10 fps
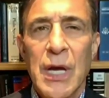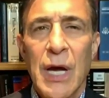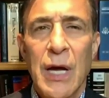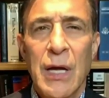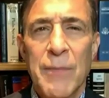
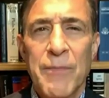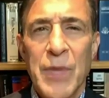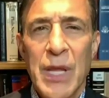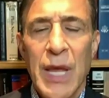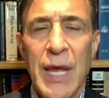
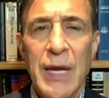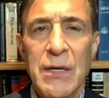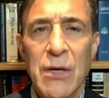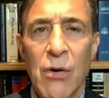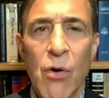
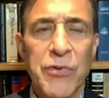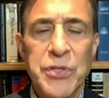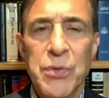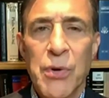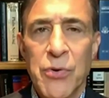and over
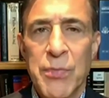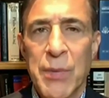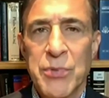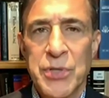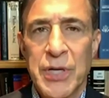200
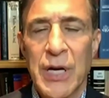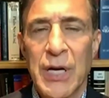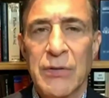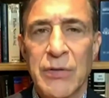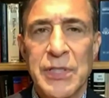members of
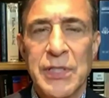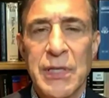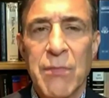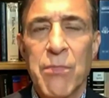Congress.